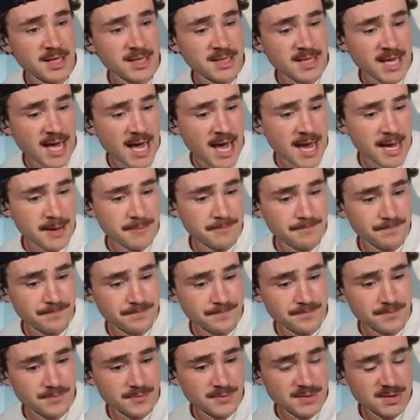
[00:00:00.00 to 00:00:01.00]
a day.
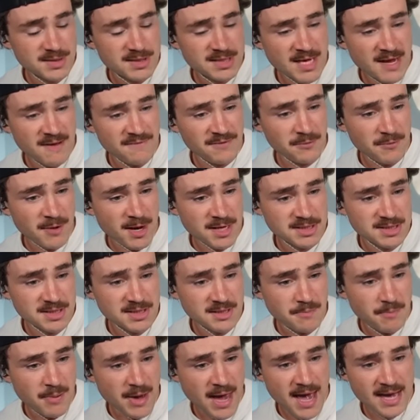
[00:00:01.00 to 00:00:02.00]
Save the rest of
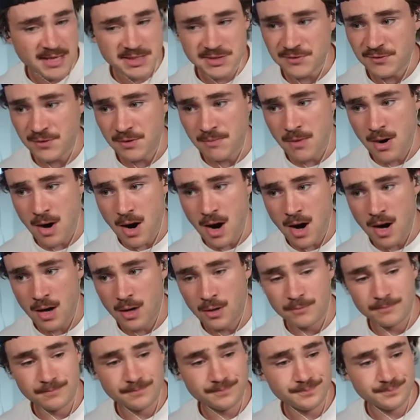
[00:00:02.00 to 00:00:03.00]
the packs for
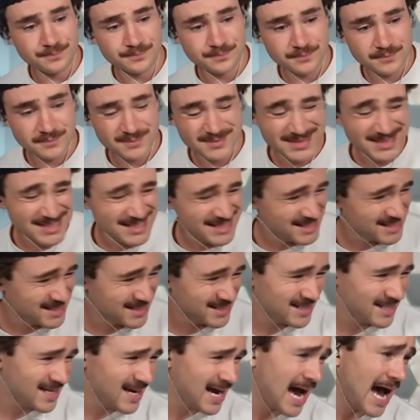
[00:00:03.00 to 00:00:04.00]
tomorrow.
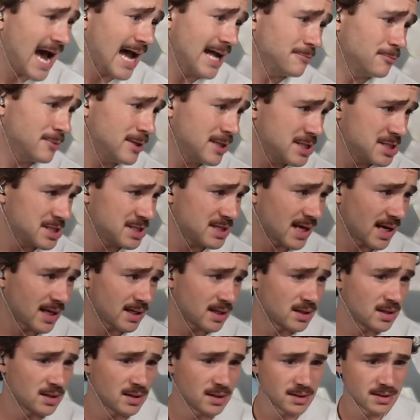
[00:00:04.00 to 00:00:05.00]
Just, God, we just got
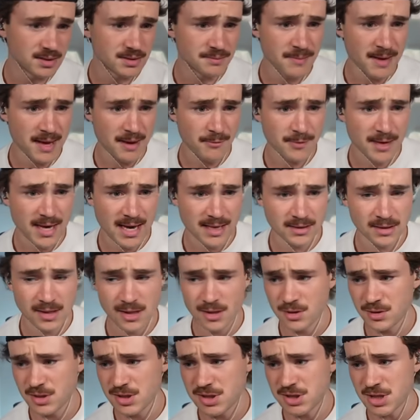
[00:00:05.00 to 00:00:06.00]
cooked, man. We got
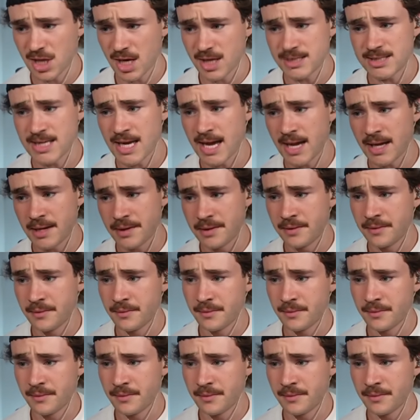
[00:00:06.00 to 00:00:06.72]
literally sauteed.